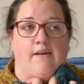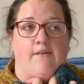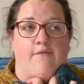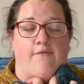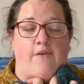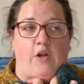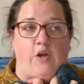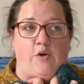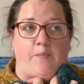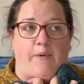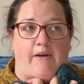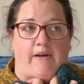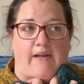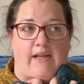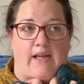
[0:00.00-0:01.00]
followed
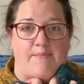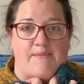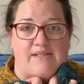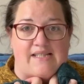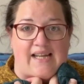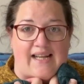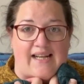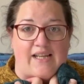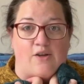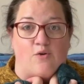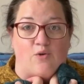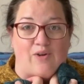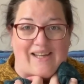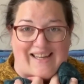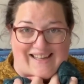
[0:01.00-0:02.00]
by a metallic
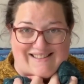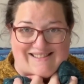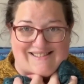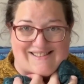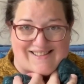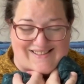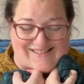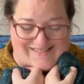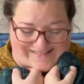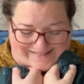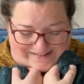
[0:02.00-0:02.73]
organza